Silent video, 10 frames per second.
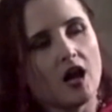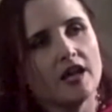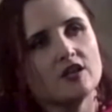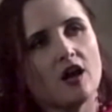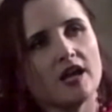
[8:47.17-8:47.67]

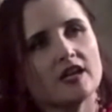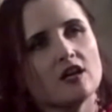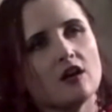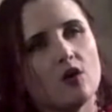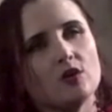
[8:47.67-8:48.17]
I
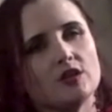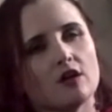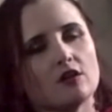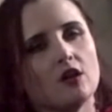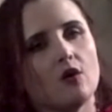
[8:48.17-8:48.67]
can go in
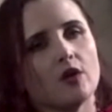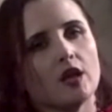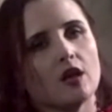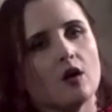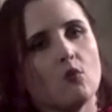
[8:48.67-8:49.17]
there
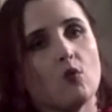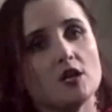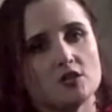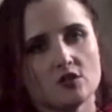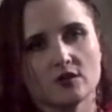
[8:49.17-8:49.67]
knowing
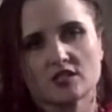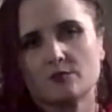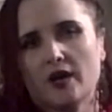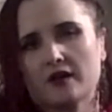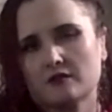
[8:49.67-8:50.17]
what to
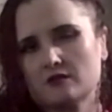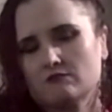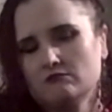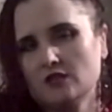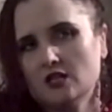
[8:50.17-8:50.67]
expect,
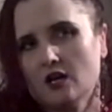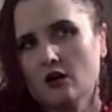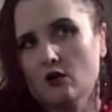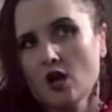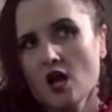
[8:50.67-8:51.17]
you
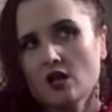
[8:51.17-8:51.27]
know.